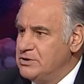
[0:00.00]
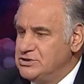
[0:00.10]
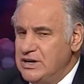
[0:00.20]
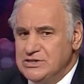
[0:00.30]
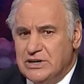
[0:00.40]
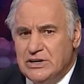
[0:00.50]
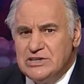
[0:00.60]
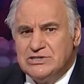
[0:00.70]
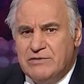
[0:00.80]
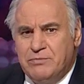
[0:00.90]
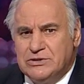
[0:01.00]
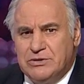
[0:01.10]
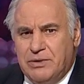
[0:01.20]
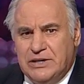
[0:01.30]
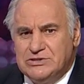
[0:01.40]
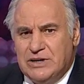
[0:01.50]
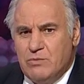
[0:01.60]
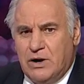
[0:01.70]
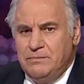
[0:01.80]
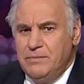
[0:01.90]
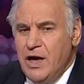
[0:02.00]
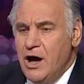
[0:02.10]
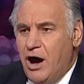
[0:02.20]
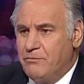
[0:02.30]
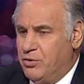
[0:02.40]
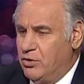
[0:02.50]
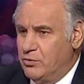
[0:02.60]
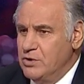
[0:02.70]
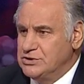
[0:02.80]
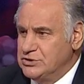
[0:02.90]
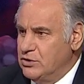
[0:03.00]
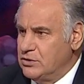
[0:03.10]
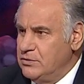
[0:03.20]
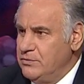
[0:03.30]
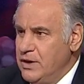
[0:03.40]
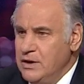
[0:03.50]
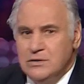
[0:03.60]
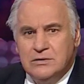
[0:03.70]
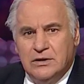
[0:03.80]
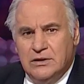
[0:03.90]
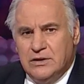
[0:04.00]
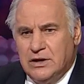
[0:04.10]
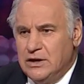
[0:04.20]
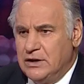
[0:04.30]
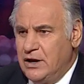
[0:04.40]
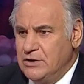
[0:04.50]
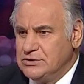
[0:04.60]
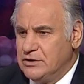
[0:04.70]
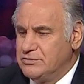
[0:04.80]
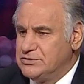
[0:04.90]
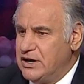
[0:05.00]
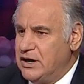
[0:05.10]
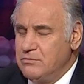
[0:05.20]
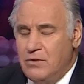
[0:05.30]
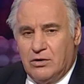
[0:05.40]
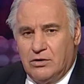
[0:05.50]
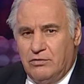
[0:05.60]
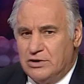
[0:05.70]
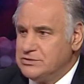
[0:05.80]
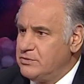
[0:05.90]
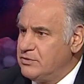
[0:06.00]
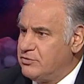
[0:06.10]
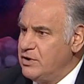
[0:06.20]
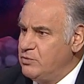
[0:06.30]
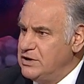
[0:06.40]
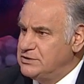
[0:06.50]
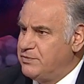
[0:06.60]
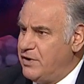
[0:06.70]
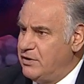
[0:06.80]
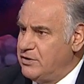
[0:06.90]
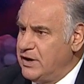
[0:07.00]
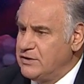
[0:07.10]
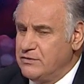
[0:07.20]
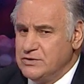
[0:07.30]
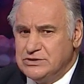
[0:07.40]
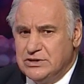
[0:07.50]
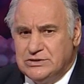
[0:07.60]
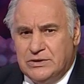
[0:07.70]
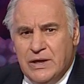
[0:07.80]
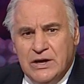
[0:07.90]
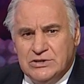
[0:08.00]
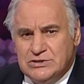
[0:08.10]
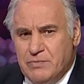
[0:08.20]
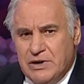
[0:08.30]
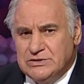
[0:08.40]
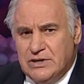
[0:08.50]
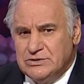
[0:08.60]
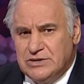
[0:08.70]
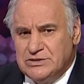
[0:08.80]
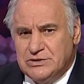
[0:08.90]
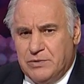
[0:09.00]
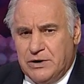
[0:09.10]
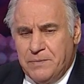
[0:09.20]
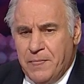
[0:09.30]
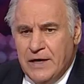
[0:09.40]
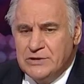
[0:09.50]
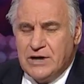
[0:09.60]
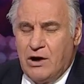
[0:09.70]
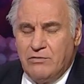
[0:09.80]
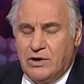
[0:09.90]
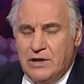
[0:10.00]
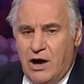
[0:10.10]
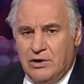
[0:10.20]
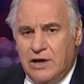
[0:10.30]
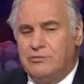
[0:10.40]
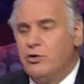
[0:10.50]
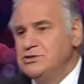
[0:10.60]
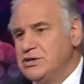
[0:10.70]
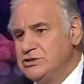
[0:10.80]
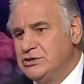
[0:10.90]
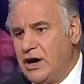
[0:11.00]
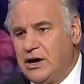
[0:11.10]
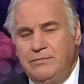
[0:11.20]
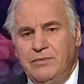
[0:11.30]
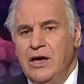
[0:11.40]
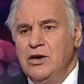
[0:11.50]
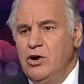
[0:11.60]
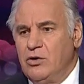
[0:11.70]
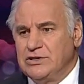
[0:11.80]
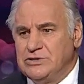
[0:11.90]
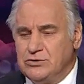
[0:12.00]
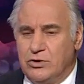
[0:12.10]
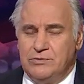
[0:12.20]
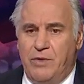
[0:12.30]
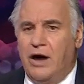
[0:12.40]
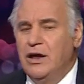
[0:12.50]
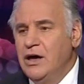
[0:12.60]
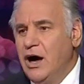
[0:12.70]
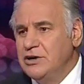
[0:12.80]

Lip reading: sense, unless they've put to bed someone of Paul Roos's ilk. The notion of sacking Michael Voss 3 weeks prior to the end of the season just makes no sense to me. So I've got no idea. If Roos doesn't take it, your guess is as good as mine. Okay.